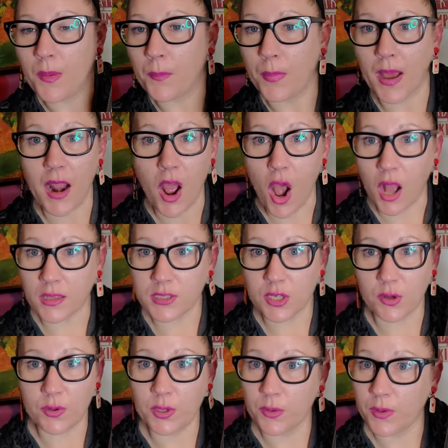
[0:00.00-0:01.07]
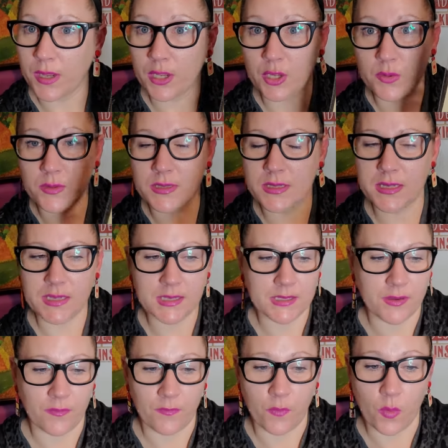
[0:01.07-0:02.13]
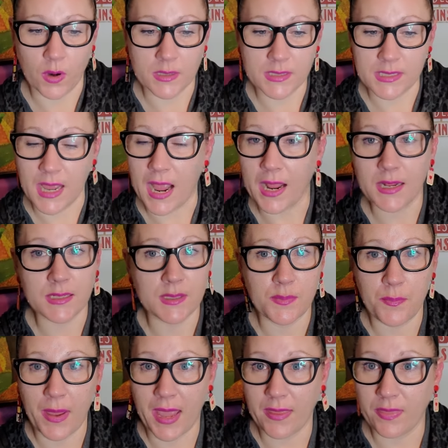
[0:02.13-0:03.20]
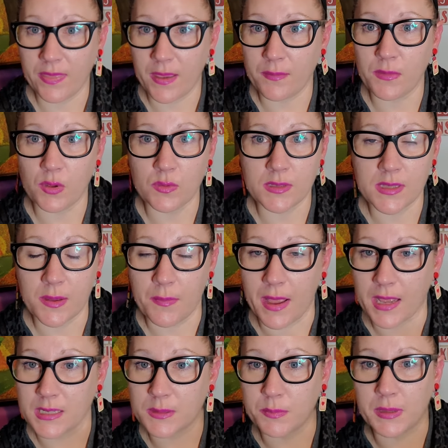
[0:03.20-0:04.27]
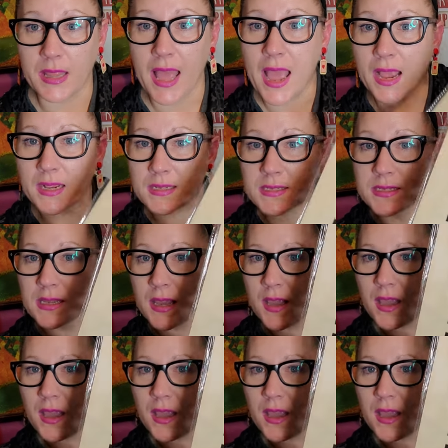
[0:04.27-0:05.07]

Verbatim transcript: But also you can use these for signs, paint them, use them as plaques,